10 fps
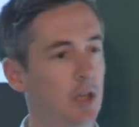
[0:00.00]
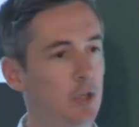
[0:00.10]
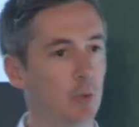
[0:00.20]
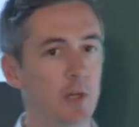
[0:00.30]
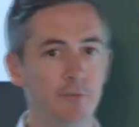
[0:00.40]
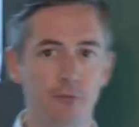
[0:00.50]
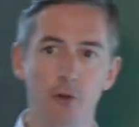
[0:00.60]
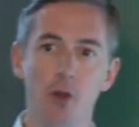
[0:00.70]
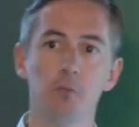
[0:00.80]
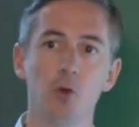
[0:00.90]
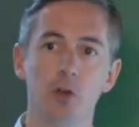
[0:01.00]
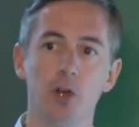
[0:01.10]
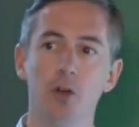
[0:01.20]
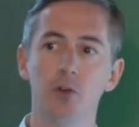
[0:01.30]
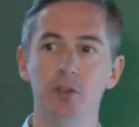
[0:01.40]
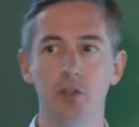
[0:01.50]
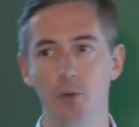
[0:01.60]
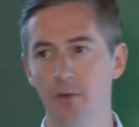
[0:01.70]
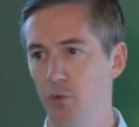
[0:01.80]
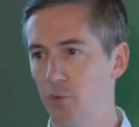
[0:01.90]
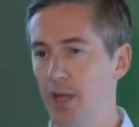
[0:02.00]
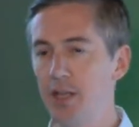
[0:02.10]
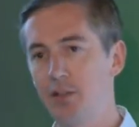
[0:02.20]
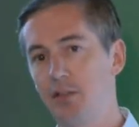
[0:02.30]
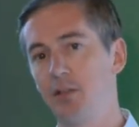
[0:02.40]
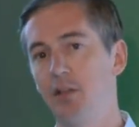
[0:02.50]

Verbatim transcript: You read far more code than you ever write.